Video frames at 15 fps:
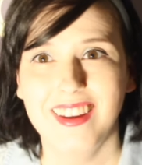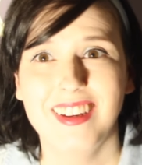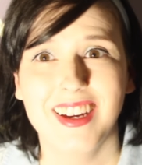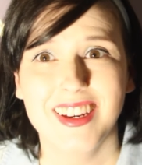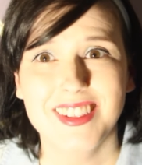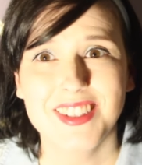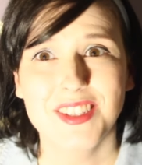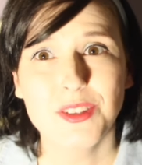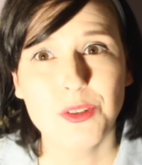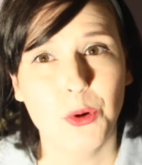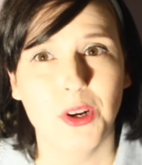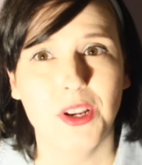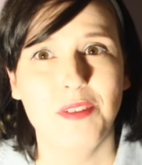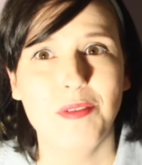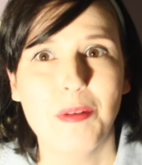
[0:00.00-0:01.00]
guys, it's
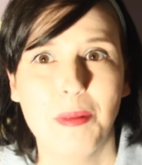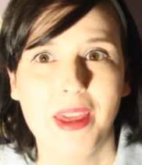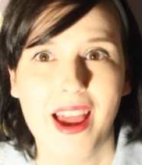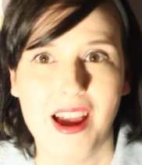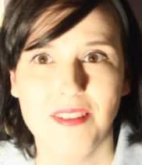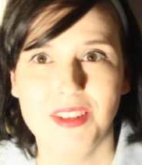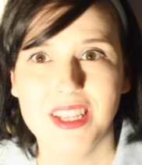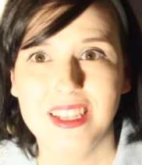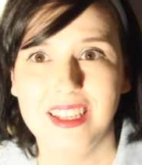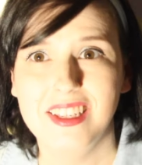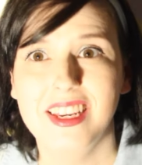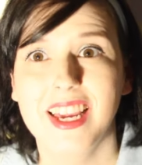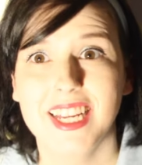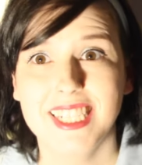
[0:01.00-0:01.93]
Courtney from the Ivy League,